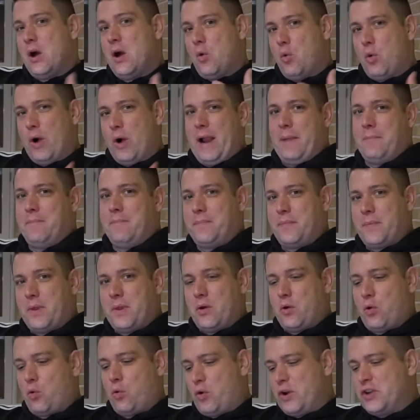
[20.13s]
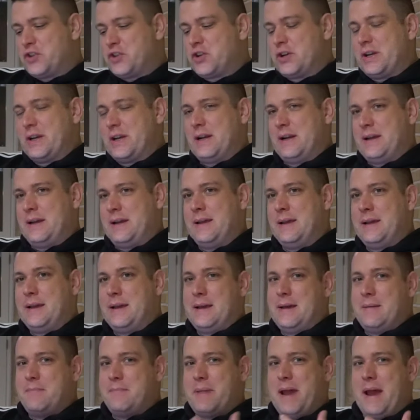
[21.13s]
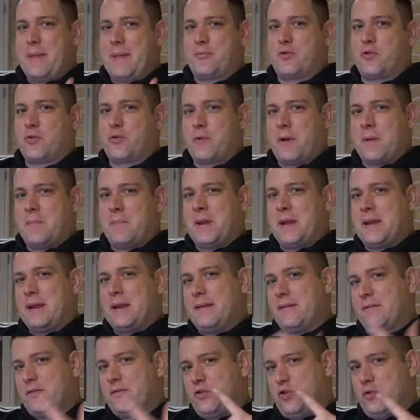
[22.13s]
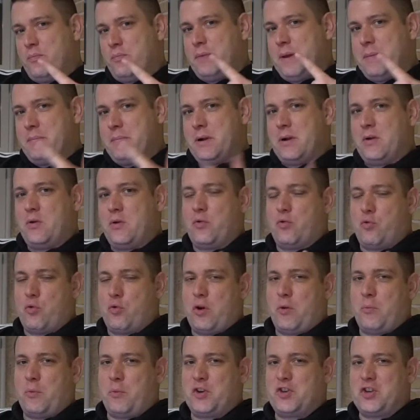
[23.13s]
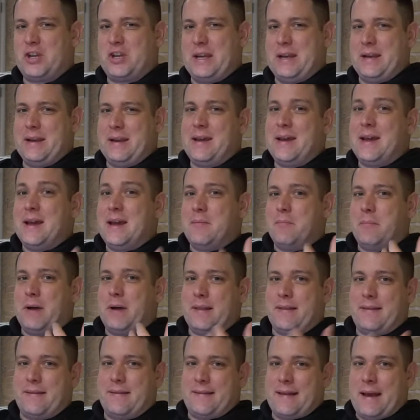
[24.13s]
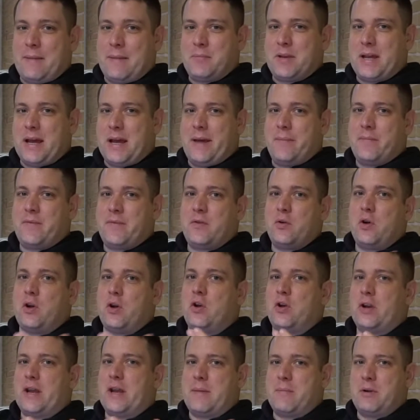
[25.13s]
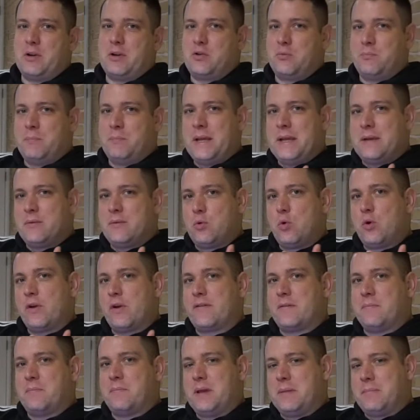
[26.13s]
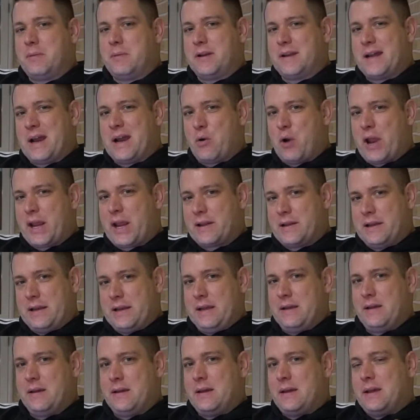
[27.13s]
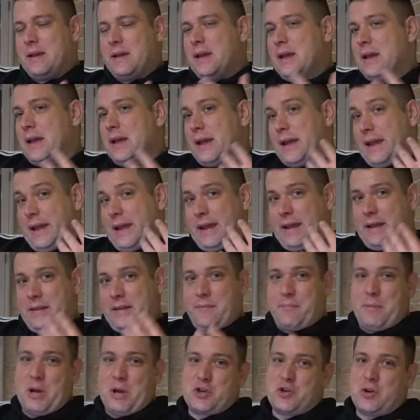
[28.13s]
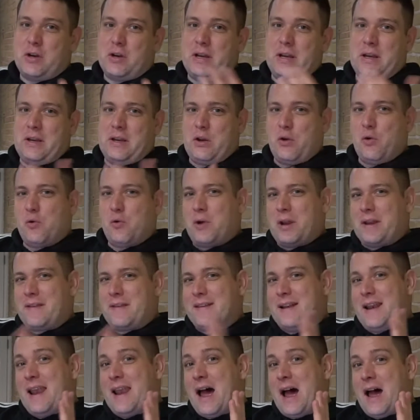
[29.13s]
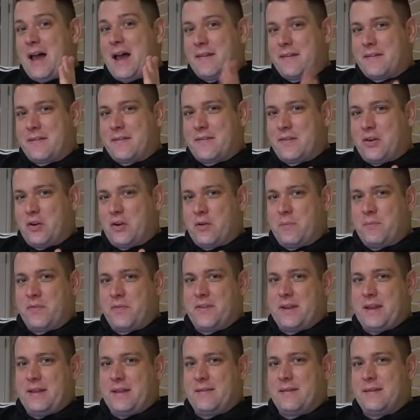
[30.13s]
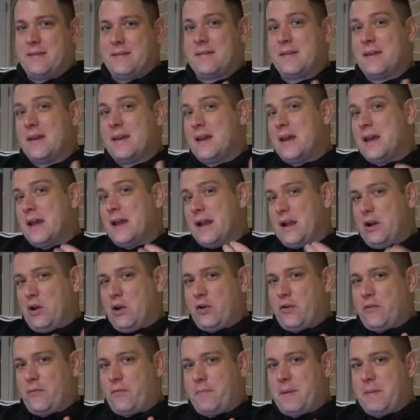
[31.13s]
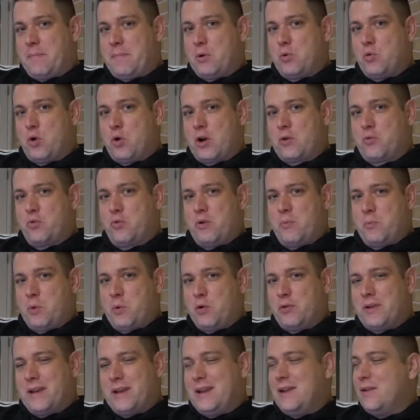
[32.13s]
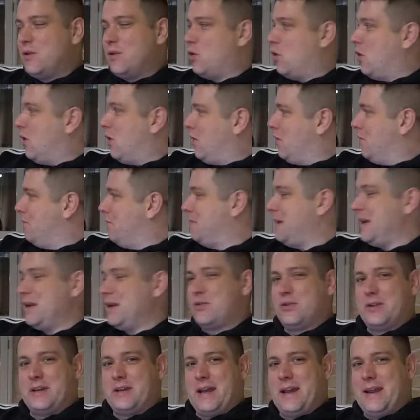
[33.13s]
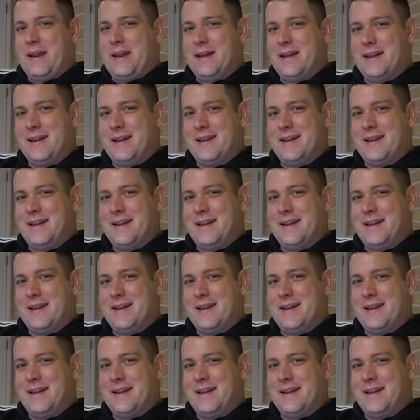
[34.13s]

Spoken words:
Well, originally pair programming is two people on one machine. But sometimes you are not able to meet with the people directly. Especially during the last circumstances, a lot of people work remotely, or me today.